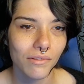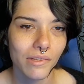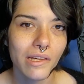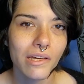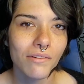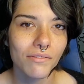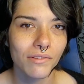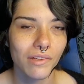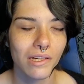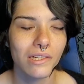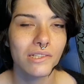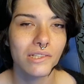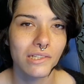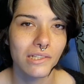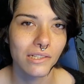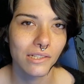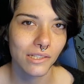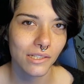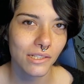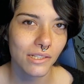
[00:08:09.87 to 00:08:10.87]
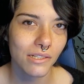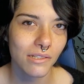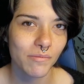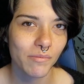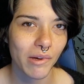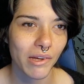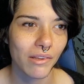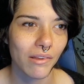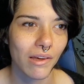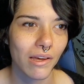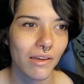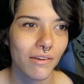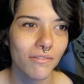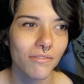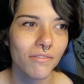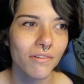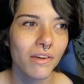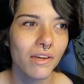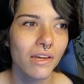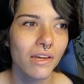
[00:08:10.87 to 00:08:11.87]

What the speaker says: League of Legends to my life.